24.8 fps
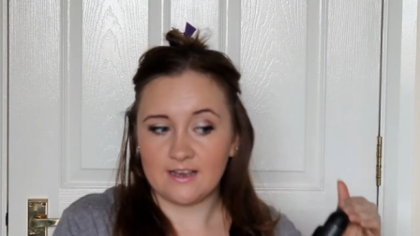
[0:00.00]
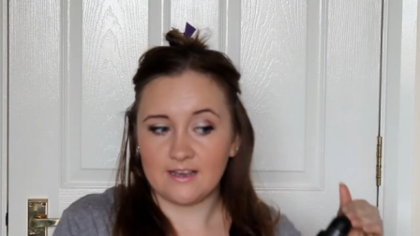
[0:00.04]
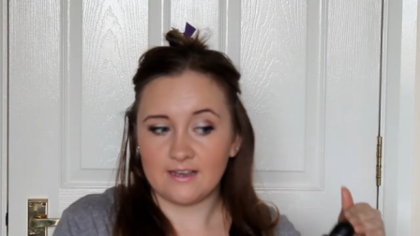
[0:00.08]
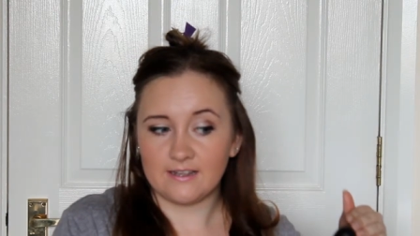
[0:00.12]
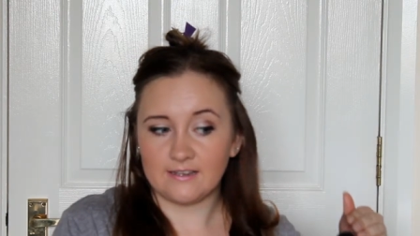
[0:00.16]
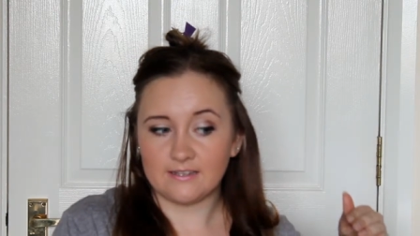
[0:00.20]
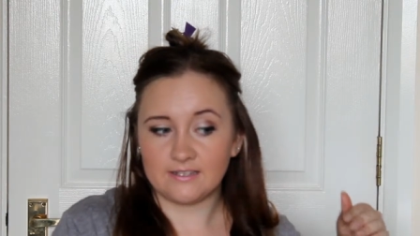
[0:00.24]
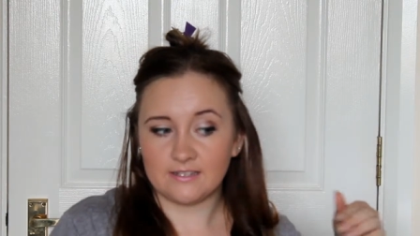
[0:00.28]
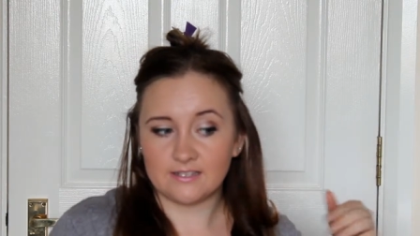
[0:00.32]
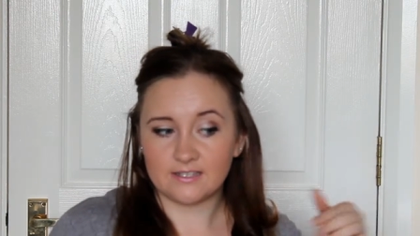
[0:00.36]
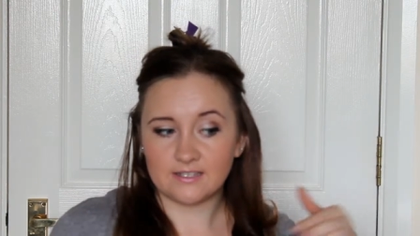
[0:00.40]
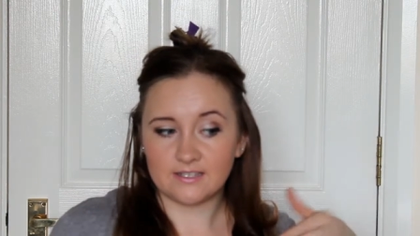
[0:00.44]

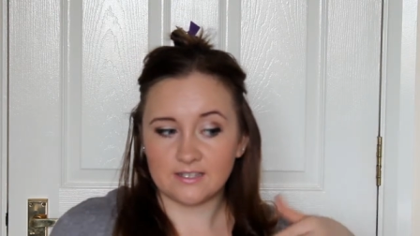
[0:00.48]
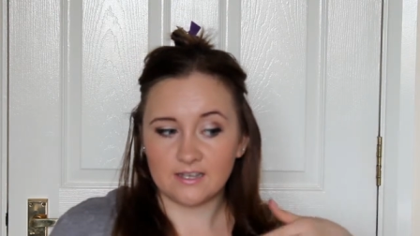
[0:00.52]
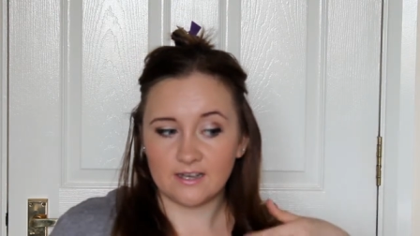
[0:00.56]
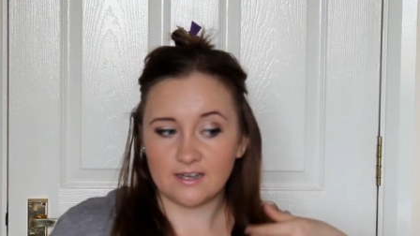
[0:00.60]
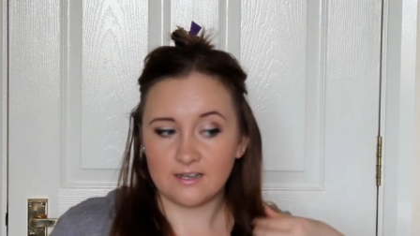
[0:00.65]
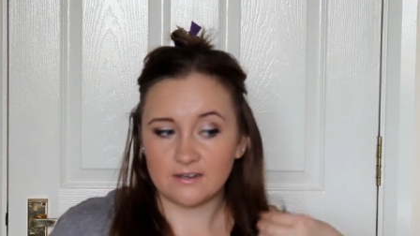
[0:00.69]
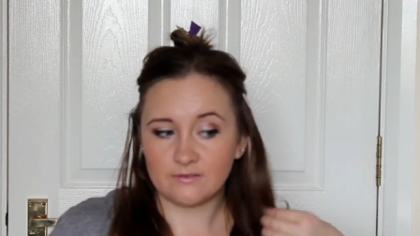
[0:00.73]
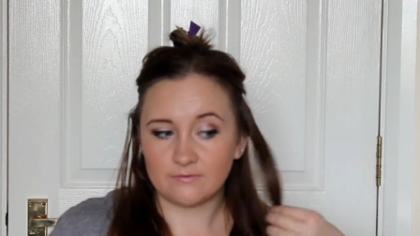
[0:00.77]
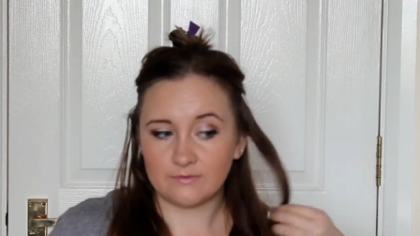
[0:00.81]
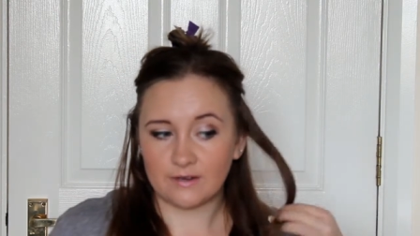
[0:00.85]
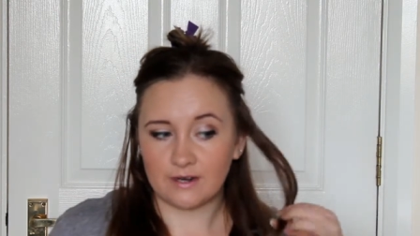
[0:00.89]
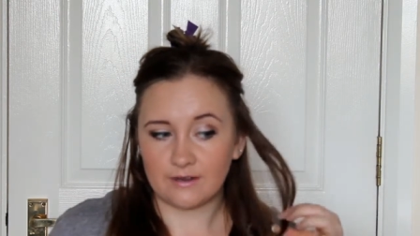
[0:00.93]
And just to
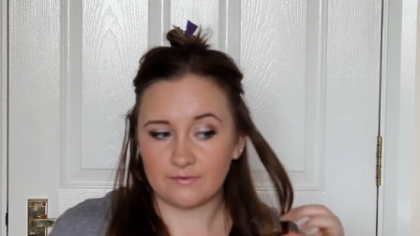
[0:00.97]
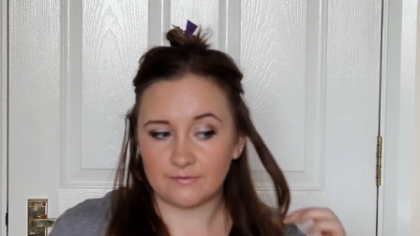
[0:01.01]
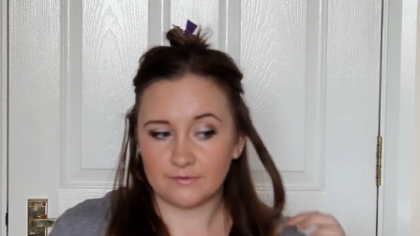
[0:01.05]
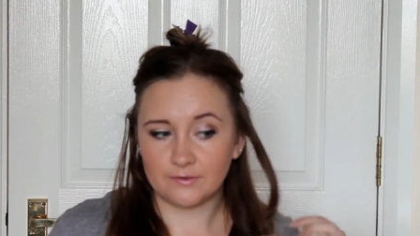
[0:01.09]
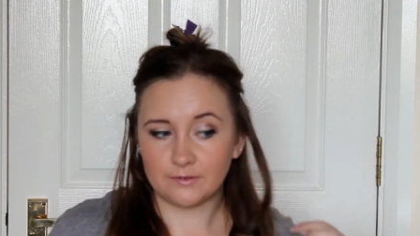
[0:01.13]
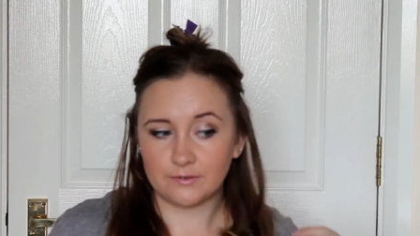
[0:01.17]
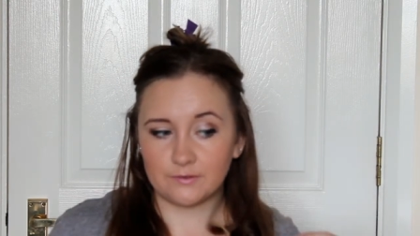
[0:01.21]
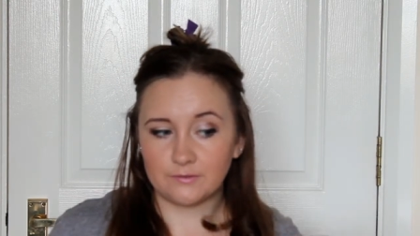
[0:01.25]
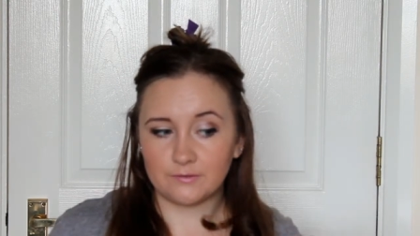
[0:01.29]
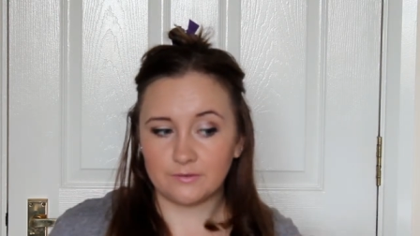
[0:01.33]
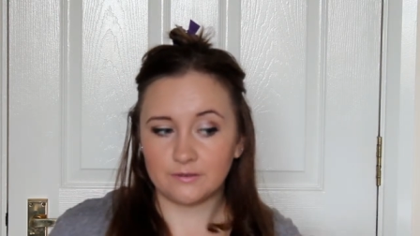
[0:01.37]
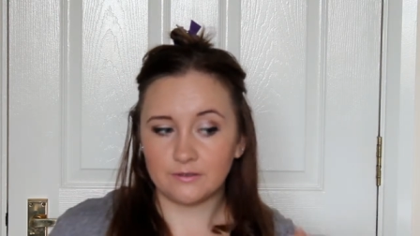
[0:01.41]

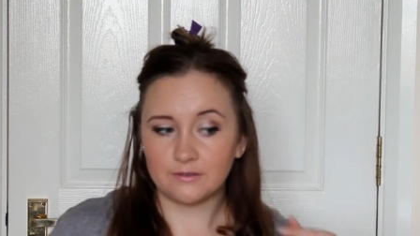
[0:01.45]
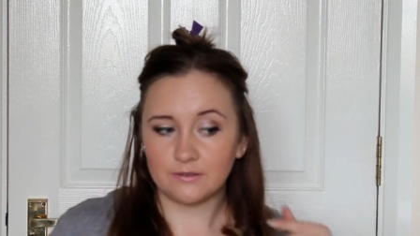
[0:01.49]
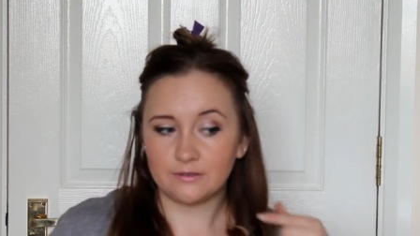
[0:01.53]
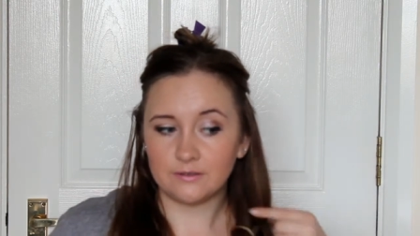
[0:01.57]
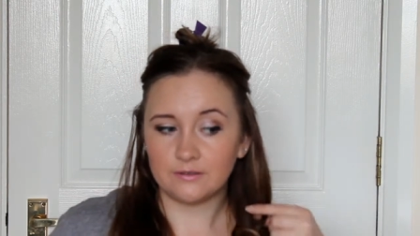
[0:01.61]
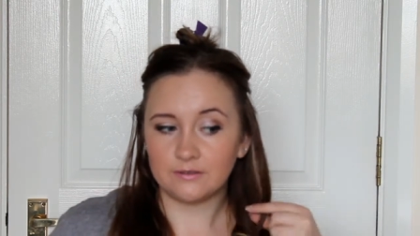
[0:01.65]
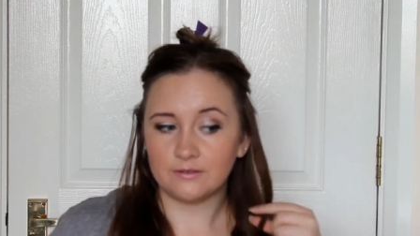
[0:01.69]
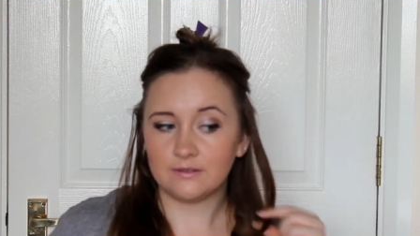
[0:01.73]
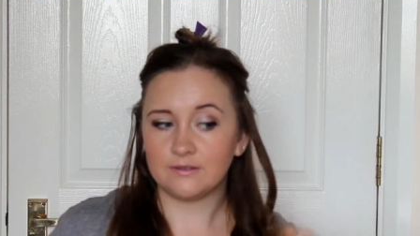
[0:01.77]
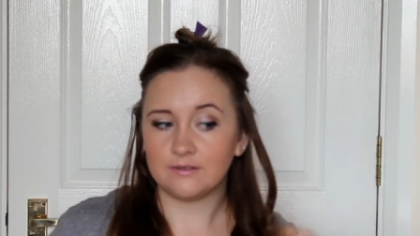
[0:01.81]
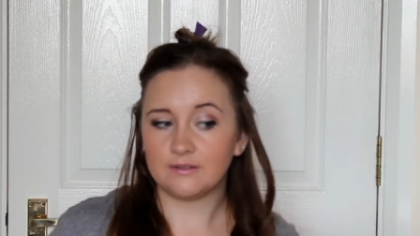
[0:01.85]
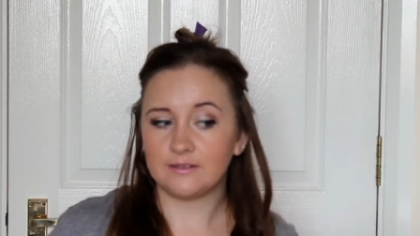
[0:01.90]
unravel,
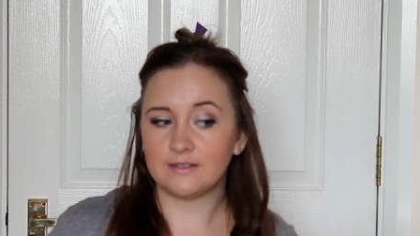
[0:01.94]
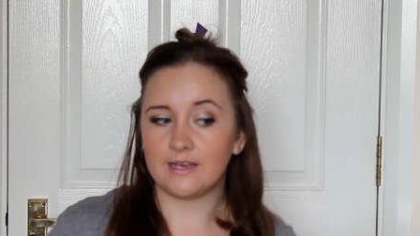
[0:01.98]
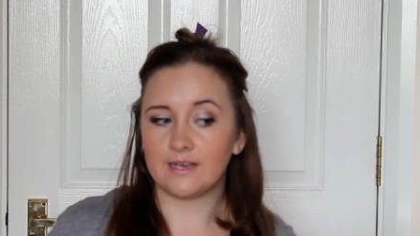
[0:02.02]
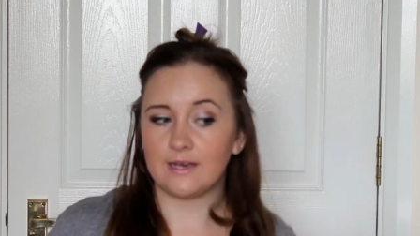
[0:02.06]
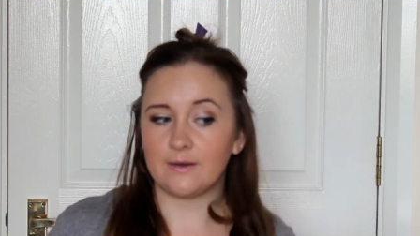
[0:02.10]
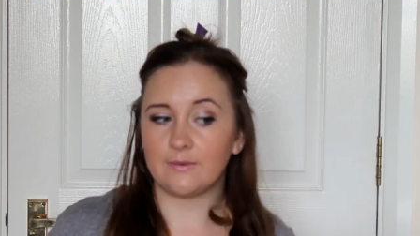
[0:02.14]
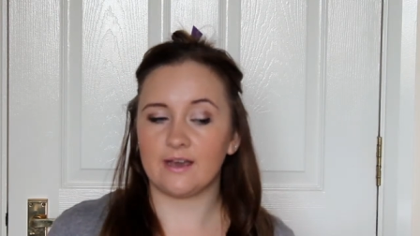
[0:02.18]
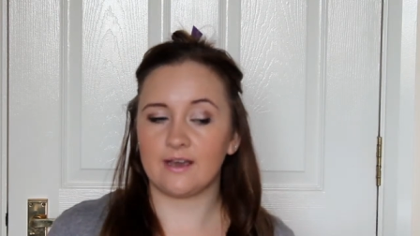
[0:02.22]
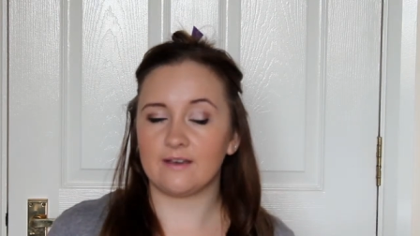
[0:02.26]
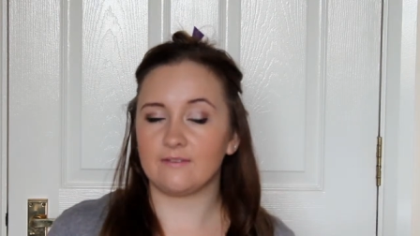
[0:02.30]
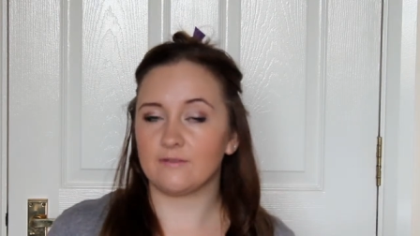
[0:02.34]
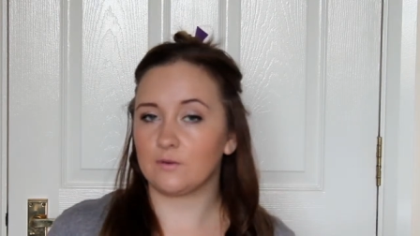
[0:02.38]
there
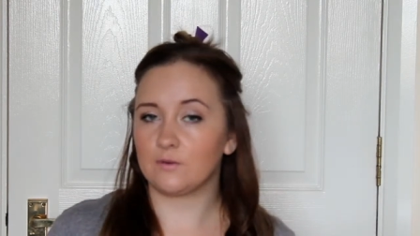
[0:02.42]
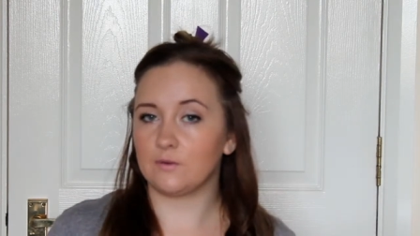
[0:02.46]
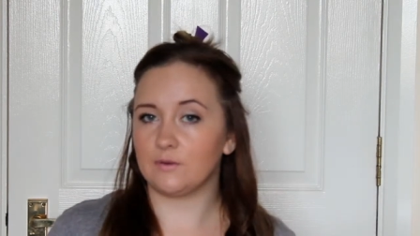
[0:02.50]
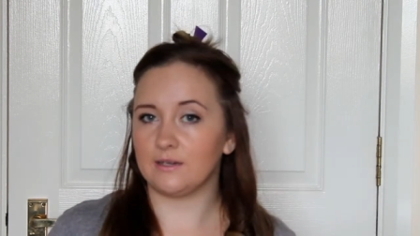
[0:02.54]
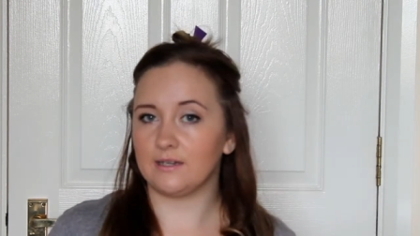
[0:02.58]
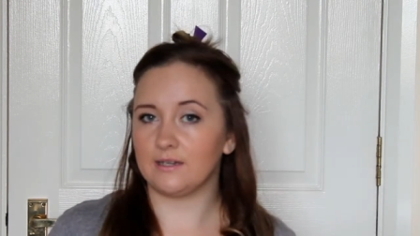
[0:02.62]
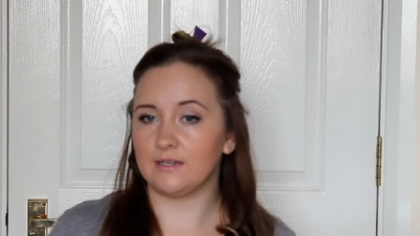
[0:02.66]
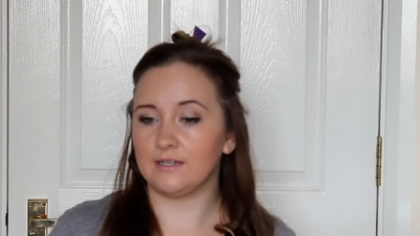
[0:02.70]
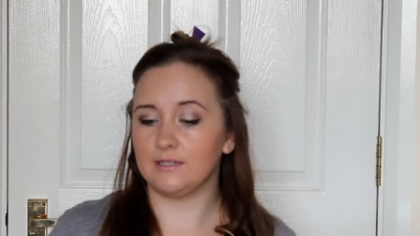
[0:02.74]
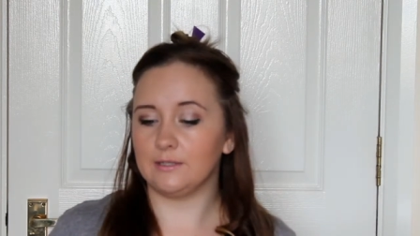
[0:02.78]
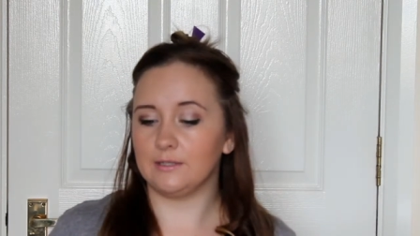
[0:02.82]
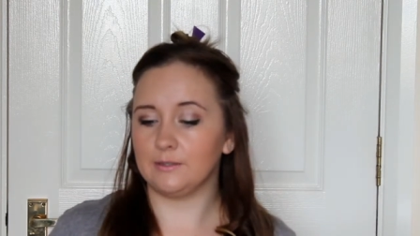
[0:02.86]
we have
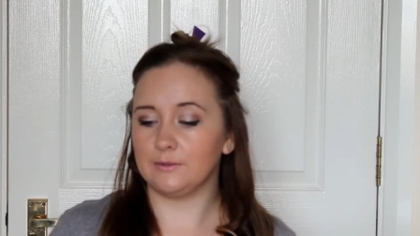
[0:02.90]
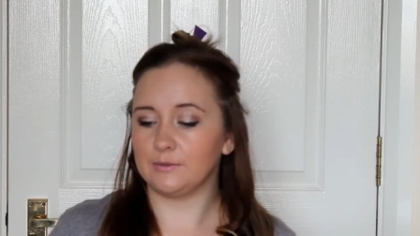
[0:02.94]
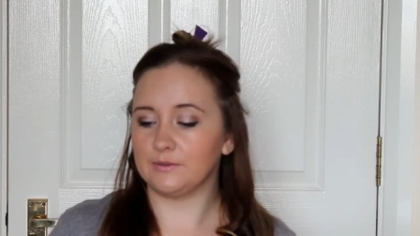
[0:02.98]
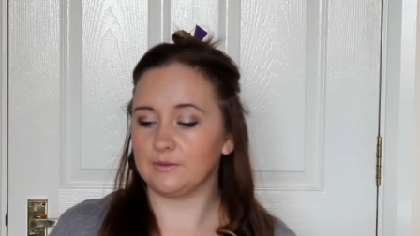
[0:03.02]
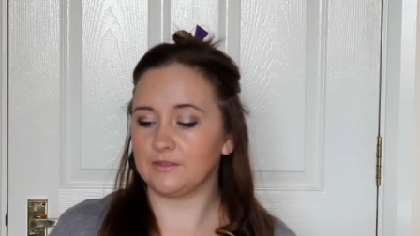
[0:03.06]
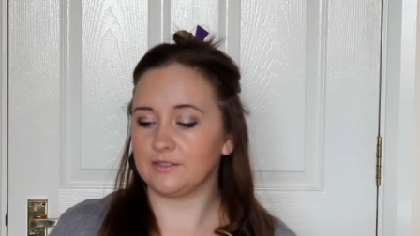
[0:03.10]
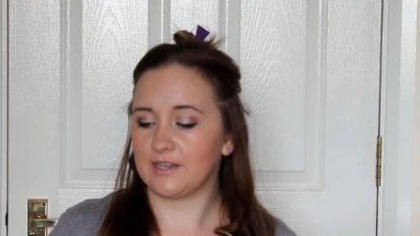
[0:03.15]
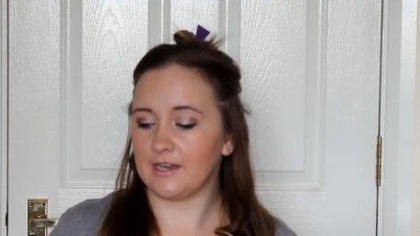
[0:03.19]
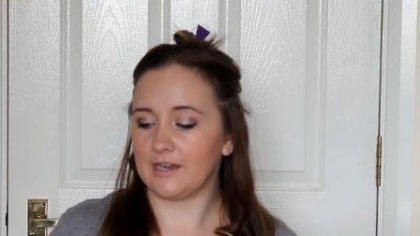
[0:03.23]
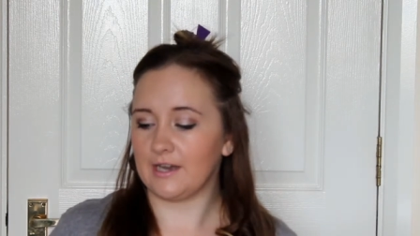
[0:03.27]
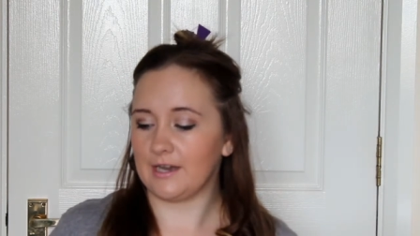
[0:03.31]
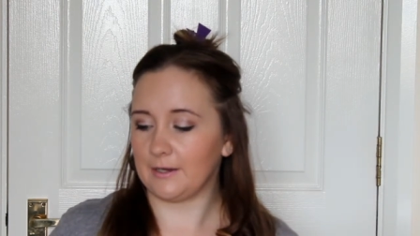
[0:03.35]
quite a
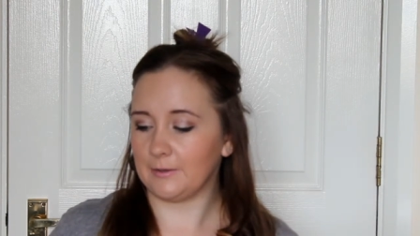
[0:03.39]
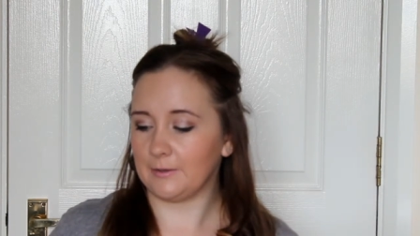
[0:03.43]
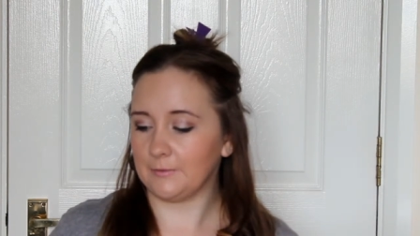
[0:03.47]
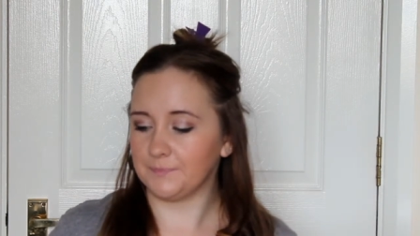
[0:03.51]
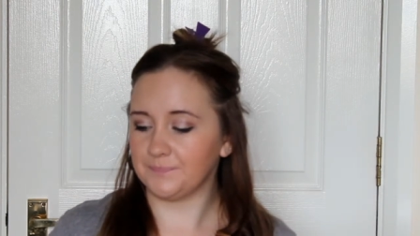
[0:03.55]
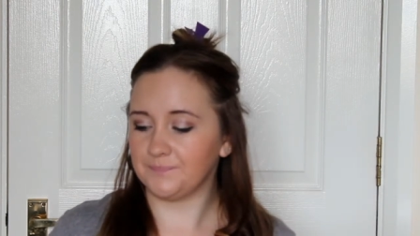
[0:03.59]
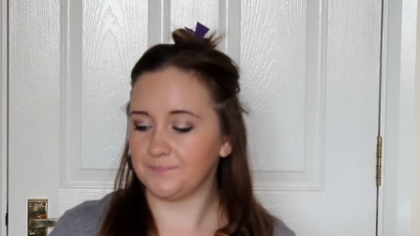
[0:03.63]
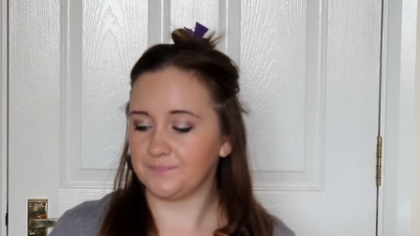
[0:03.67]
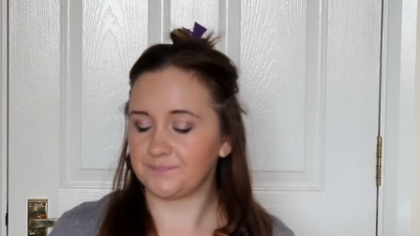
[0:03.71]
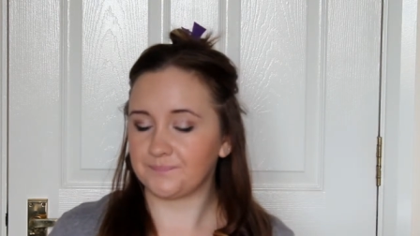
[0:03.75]
loose curl.